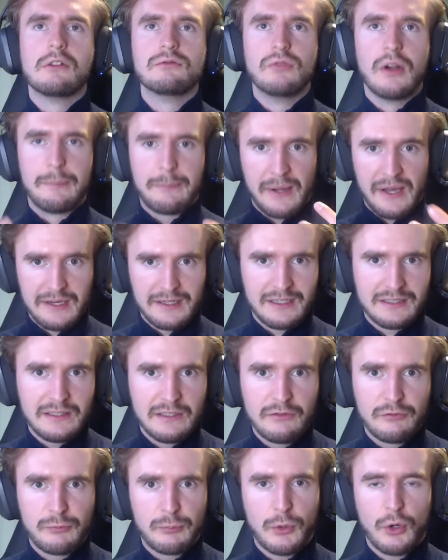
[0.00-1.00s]

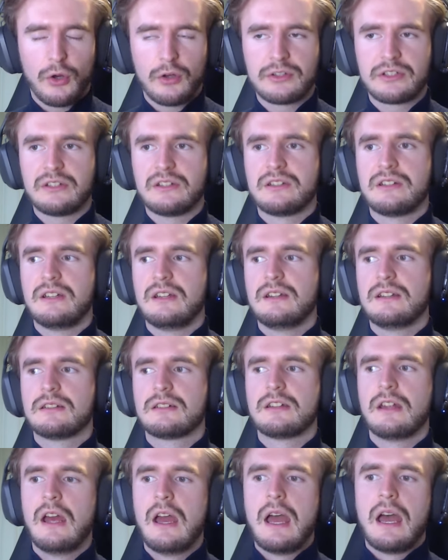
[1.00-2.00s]
repetitive
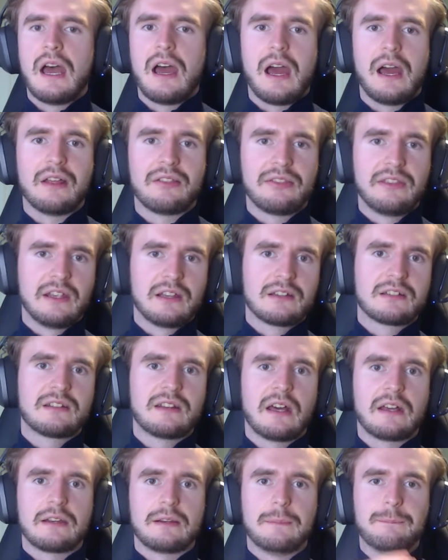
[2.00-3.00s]
processes, things that